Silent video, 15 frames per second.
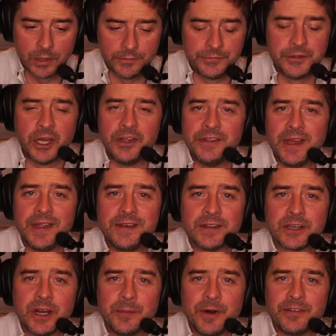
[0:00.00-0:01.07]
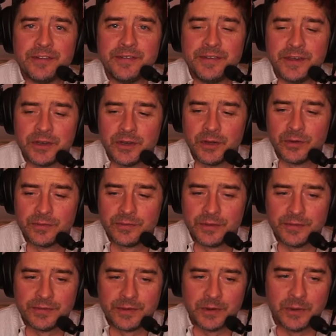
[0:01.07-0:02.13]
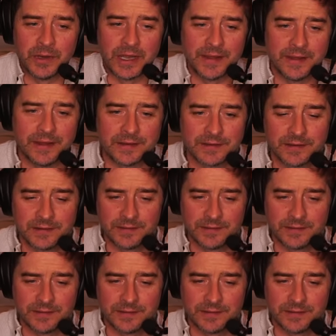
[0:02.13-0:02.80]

Turn your intercom off if you're going to go like that.